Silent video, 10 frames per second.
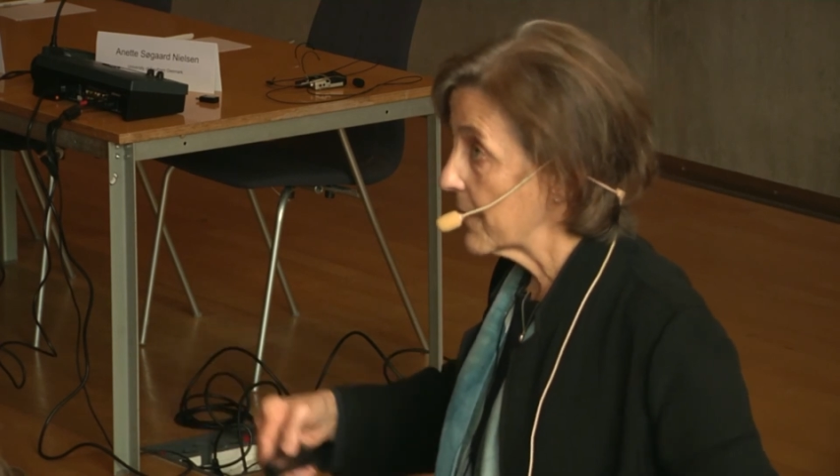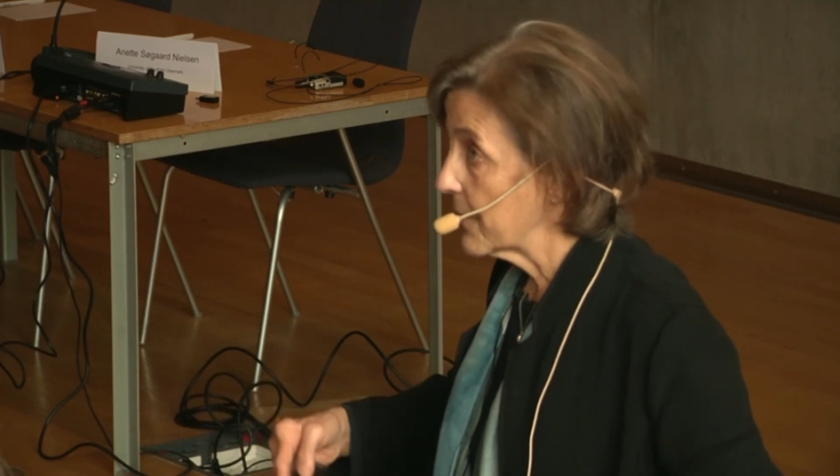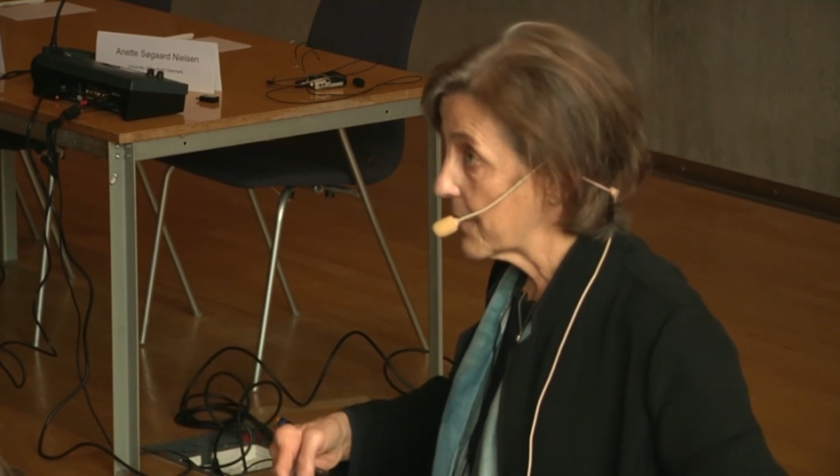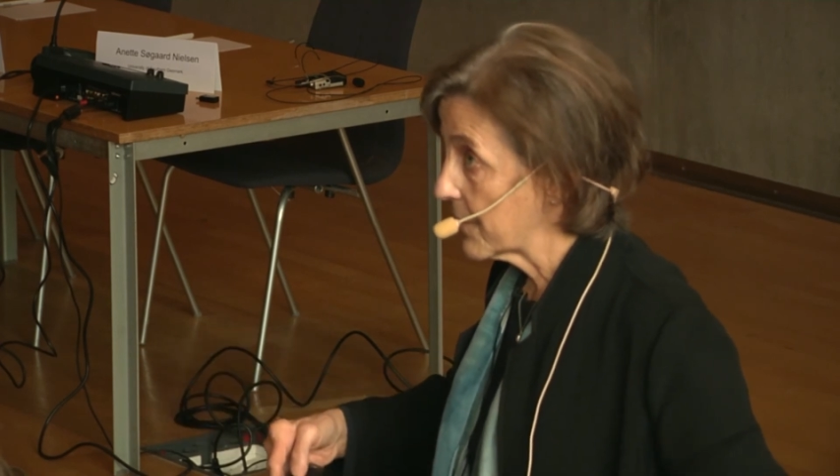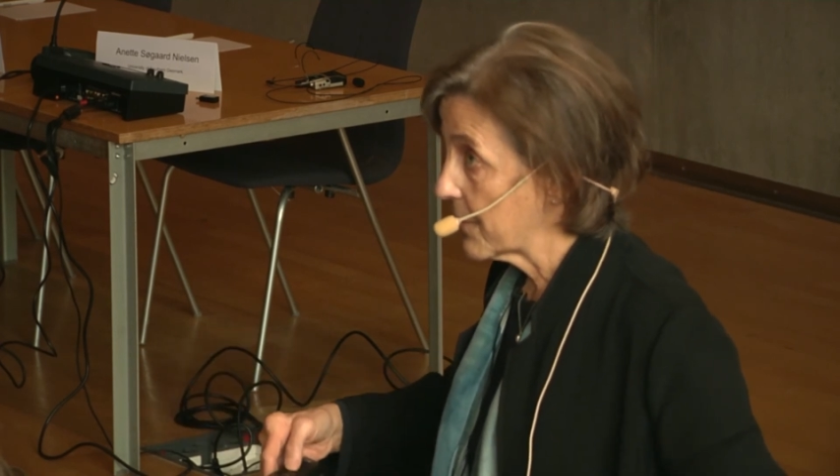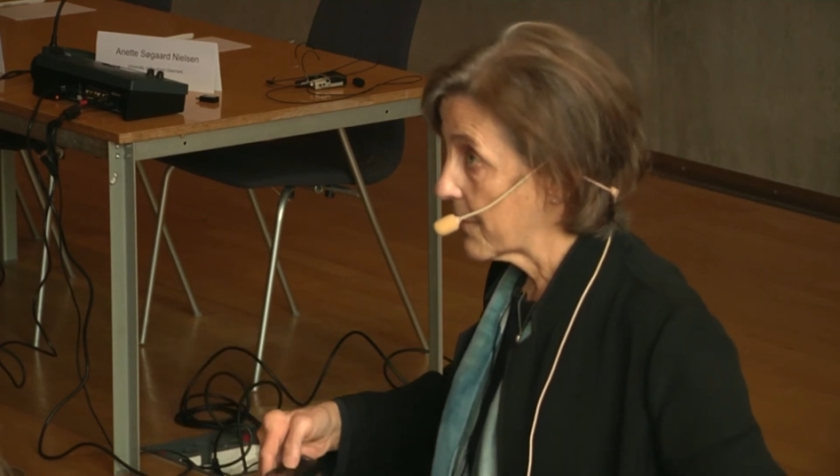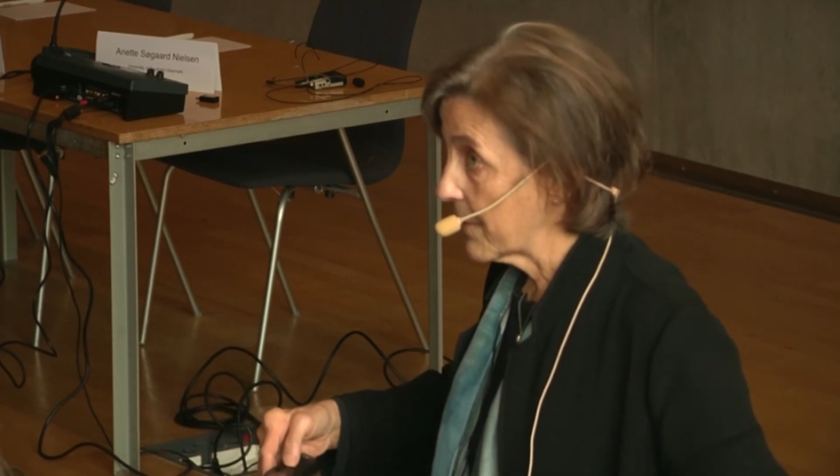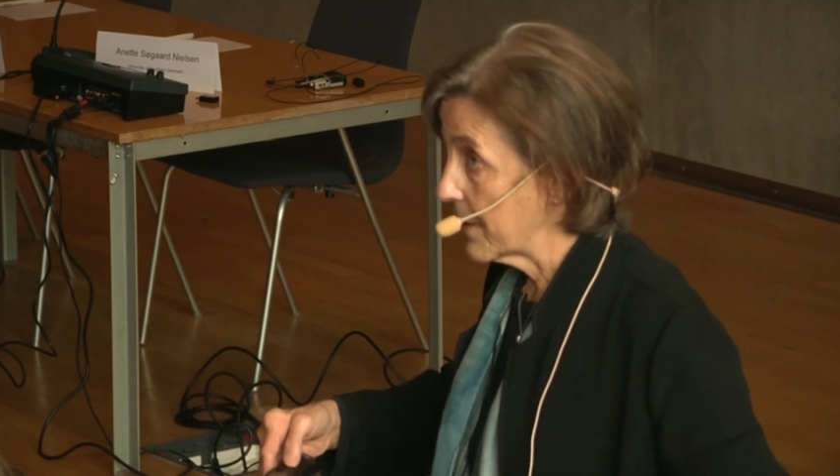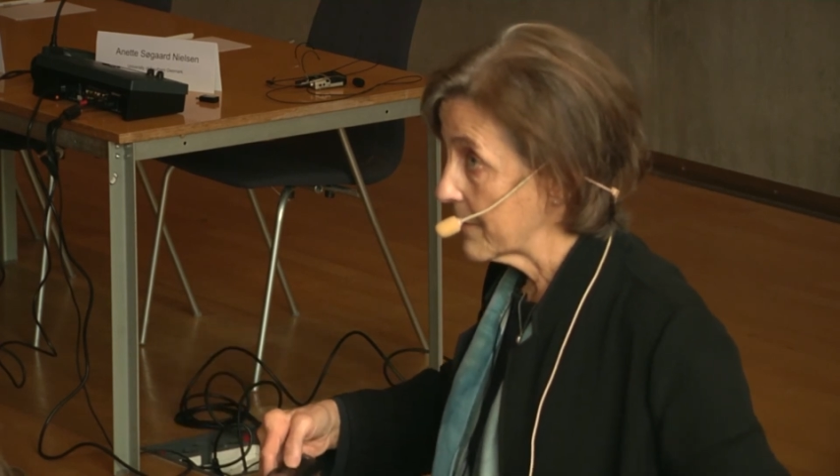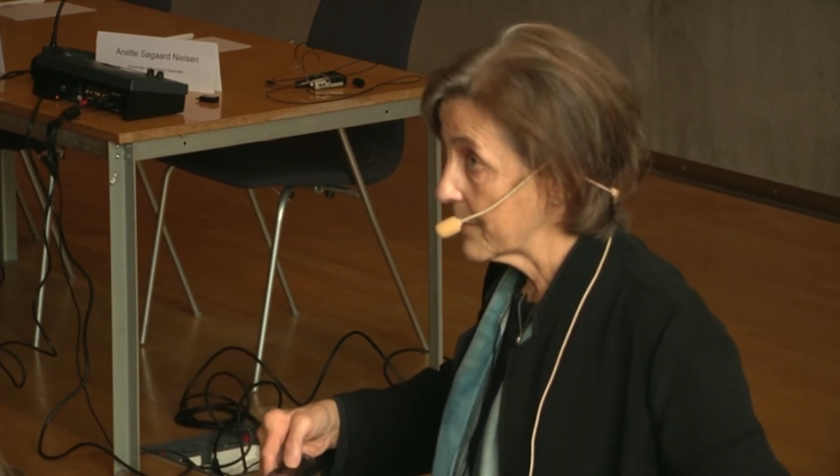the
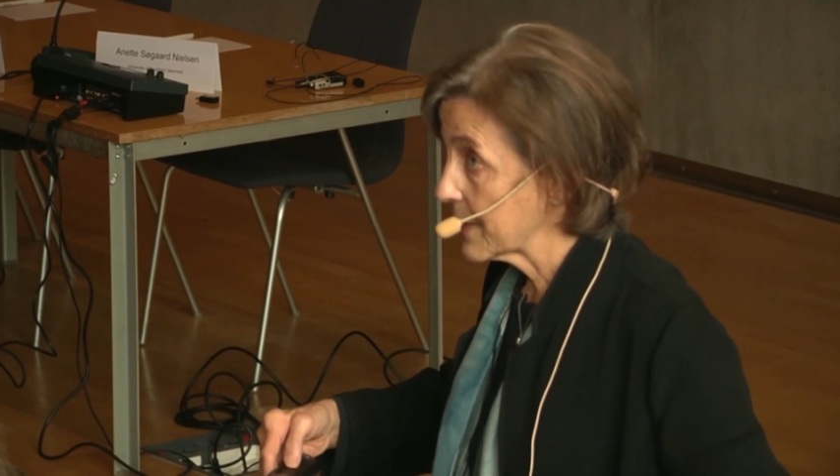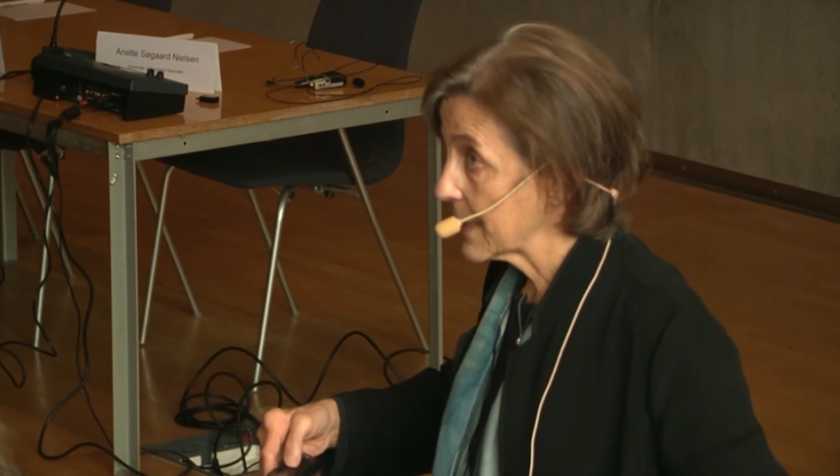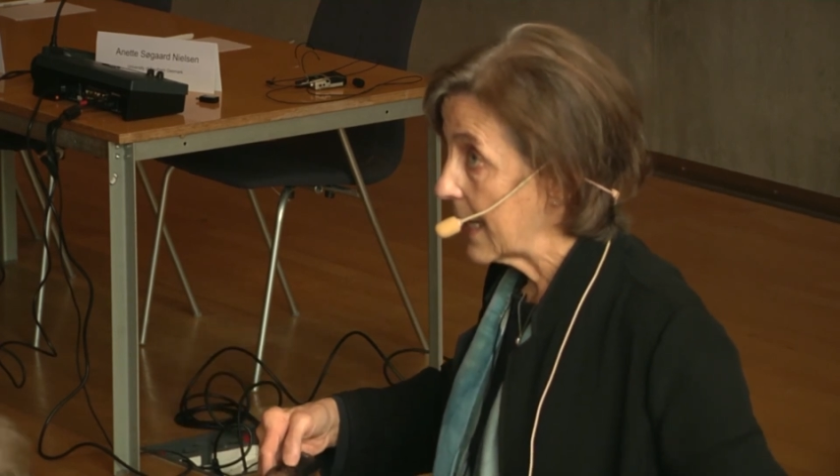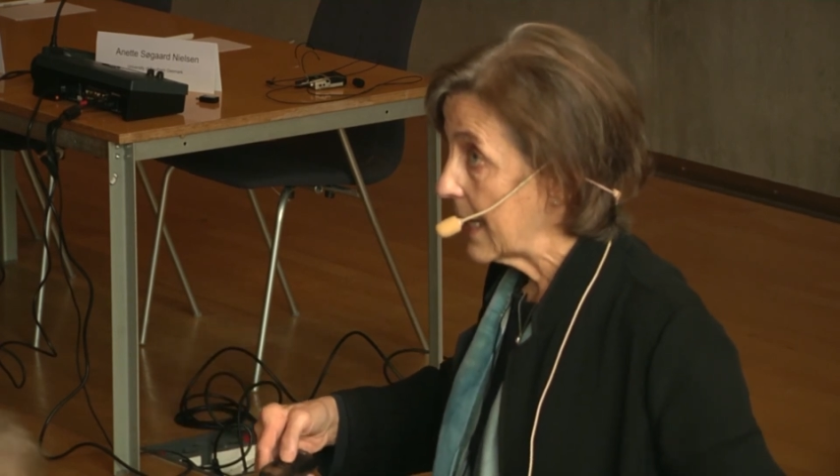auditoriums.